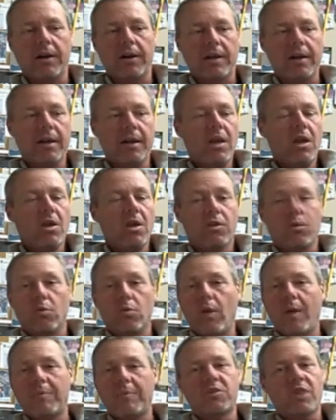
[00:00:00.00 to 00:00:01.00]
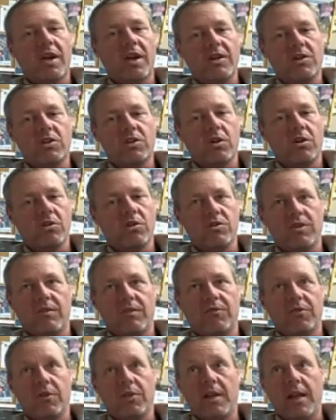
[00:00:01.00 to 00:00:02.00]
And their website shows
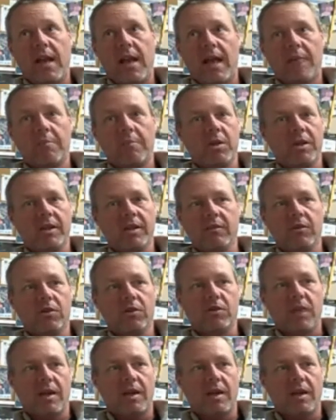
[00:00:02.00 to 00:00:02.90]
it for the non-believers.